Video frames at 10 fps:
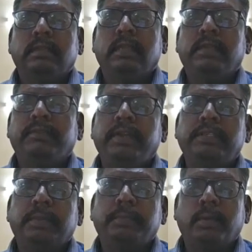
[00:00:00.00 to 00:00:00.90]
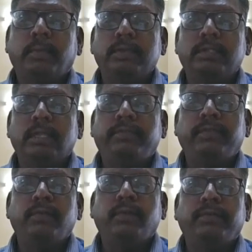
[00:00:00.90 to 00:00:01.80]
then if it's a proposal,
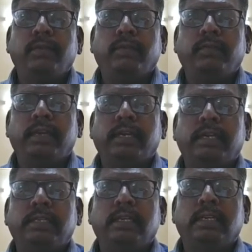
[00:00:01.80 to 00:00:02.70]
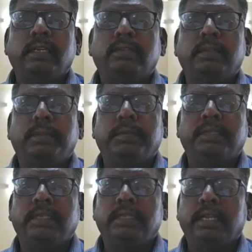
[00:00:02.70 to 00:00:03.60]
few review of literature should be
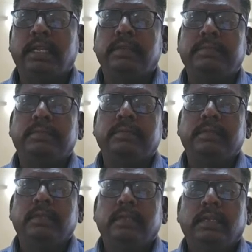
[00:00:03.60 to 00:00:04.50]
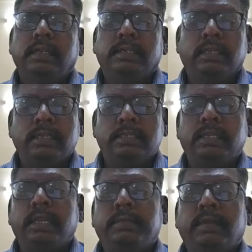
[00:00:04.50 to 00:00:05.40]
mentioned there, then the
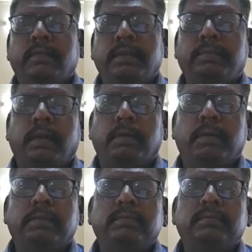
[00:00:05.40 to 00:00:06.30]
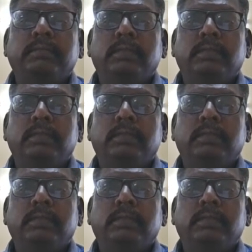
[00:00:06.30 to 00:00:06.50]
statement of the problem.